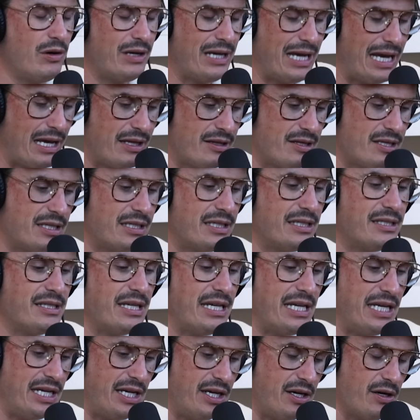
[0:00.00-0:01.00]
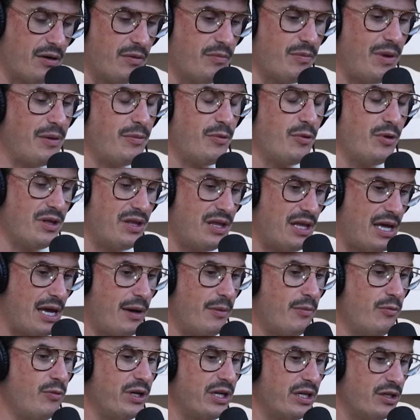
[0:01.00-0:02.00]
okay, I see here, maybe with
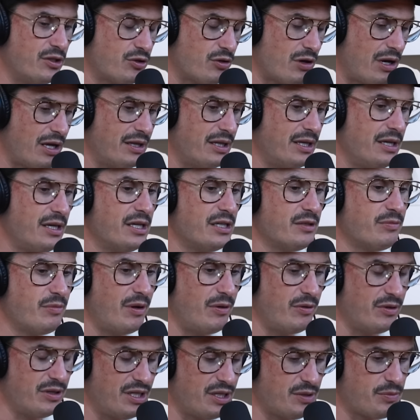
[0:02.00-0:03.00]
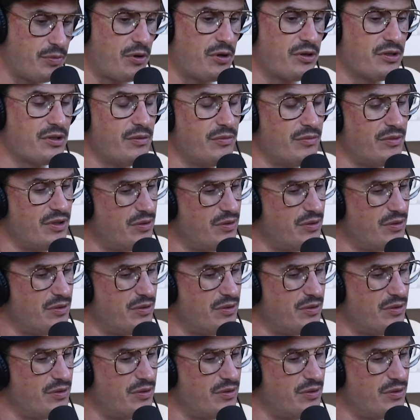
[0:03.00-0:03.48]
them we could try this, maybe with this person,